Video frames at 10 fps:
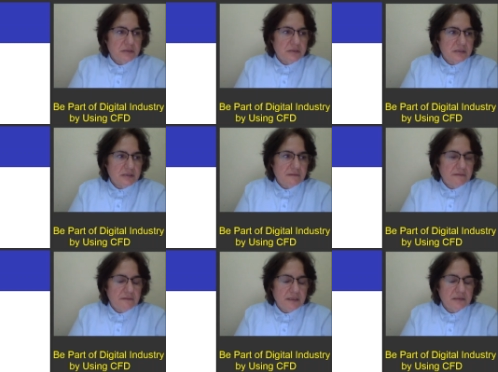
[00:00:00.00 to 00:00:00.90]

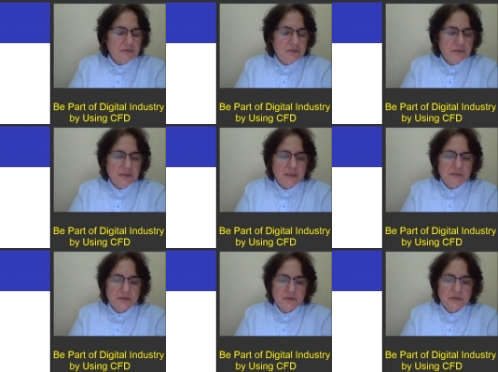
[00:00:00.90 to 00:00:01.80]
itself not good enough,
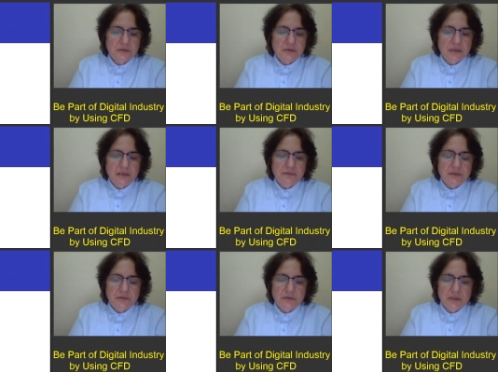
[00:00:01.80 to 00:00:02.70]
so you have
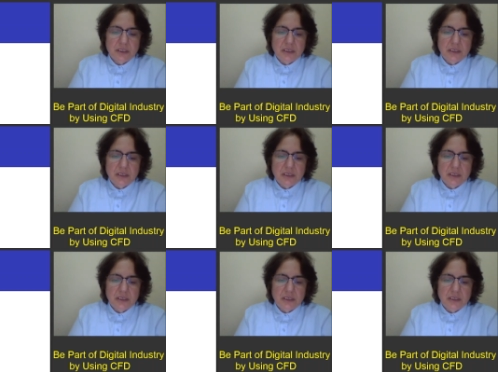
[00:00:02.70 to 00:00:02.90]
to